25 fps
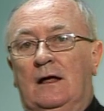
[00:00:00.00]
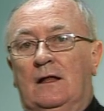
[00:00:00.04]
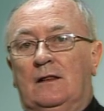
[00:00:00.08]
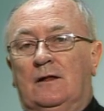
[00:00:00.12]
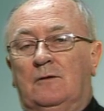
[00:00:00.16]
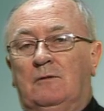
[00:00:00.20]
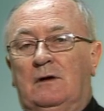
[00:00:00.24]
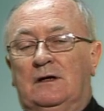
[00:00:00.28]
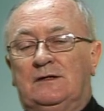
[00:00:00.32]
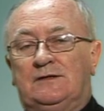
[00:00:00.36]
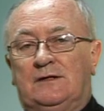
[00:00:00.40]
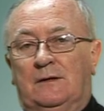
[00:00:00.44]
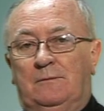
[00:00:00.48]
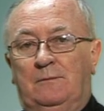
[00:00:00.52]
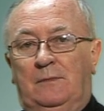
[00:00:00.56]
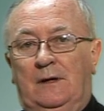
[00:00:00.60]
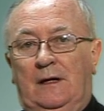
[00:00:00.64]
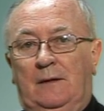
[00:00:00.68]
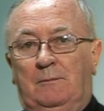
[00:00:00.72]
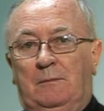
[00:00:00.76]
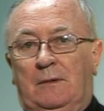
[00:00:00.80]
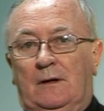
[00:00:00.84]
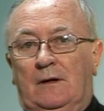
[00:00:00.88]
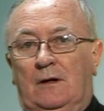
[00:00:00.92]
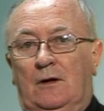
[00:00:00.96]
there were some
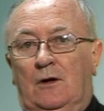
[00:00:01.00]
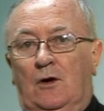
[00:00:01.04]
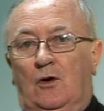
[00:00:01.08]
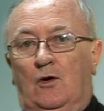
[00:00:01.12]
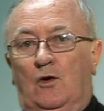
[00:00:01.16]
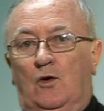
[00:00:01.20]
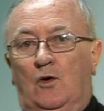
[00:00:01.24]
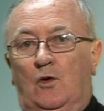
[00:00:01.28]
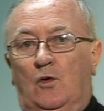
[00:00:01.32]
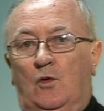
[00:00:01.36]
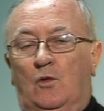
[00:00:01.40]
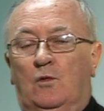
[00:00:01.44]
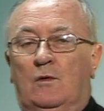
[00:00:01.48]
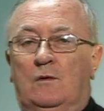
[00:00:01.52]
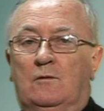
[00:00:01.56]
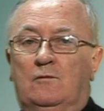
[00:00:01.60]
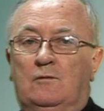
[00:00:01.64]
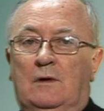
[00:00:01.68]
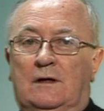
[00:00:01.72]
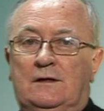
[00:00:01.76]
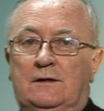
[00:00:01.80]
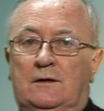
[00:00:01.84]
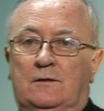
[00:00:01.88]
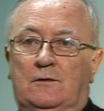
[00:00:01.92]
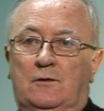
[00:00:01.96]
people who
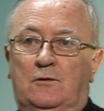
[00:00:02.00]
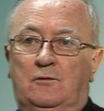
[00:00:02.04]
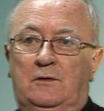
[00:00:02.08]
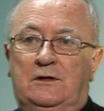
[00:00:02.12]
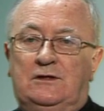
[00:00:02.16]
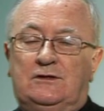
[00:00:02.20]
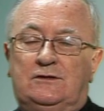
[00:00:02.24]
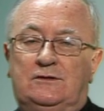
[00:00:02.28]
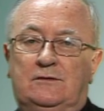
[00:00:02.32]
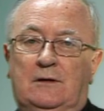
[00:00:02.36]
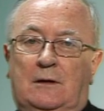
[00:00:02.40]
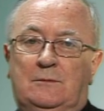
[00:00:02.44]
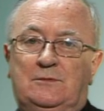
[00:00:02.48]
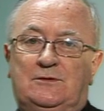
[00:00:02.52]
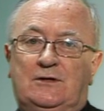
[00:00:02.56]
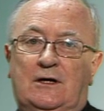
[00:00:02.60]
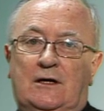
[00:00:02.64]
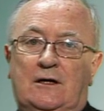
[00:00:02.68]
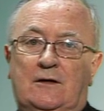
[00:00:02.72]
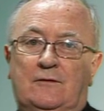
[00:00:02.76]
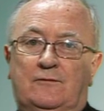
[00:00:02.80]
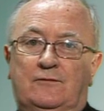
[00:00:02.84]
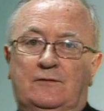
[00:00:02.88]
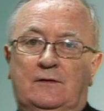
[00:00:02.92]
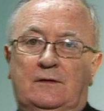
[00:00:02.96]
wished to
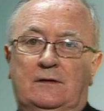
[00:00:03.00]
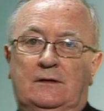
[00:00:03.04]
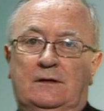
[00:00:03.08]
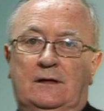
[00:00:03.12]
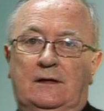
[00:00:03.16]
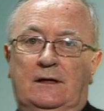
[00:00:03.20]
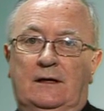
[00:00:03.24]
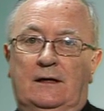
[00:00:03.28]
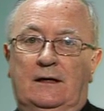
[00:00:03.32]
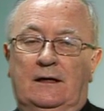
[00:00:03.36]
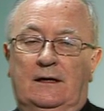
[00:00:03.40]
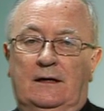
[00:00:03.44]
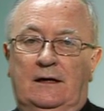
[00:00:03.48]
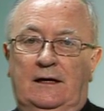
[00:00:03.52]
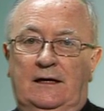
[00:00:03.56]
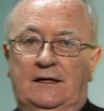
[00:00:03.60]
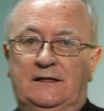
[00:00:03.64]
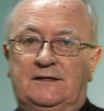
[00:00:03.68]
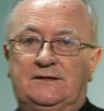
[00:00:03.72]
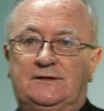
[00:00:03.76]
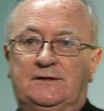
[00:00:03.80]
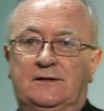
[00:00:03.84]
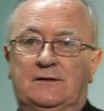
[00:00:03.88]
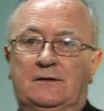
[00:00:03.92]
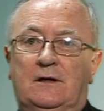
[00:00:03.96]
observe the
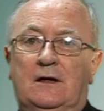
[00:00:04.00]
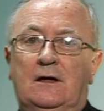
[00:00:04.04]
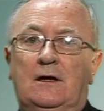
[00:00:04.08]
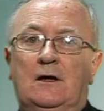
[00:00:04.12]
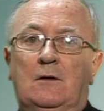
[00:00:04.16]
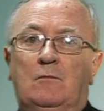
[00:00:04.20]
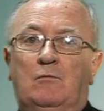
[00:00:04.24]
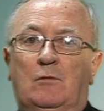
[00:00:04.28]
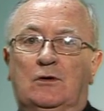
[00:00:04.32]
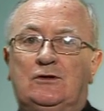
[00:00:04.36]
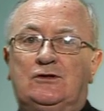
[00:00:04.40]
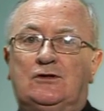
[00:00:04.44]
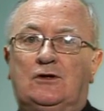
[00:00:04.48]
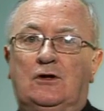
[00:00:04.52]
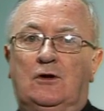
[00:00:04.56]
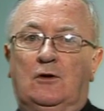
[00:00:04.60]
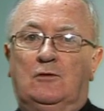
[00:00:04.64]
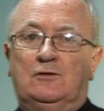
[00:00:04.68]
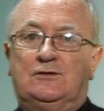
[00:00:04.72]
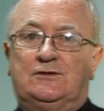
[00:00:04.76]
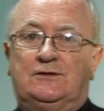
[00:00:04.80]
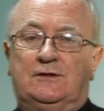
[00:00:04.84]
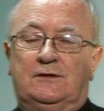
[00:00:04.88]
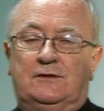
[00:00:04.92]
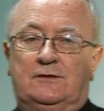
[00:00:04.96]
Easter much
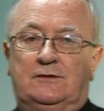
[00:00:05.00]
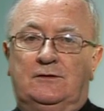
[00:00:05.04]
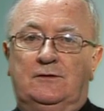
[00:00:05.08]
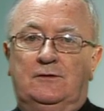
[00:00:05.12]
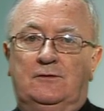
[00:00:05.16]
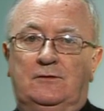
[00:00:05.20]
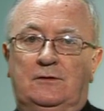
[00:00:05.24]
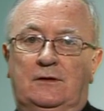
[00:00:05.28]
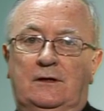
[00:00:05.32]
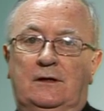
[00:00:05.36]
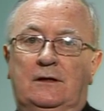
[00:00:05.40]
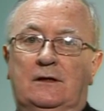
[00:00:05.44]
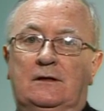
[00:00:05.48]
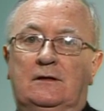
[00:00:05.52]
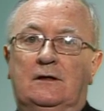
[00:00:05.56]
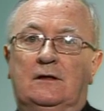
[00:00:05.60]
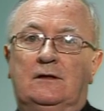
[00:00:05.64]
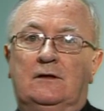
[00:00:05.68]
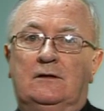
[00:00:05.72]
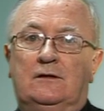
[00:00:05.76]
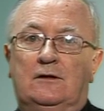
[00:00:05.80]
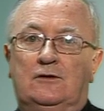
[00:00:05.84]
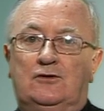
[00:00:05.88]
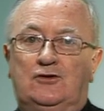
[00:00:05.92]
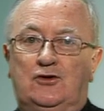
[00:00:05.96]
closer to
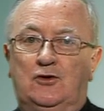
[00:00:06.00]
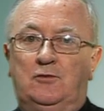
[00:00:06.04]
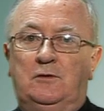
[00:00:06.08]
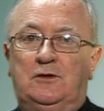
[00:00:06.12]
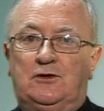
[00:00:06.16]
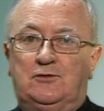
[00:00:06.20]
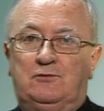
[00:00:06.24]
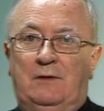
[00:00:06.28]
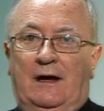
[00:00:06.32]
the Jewish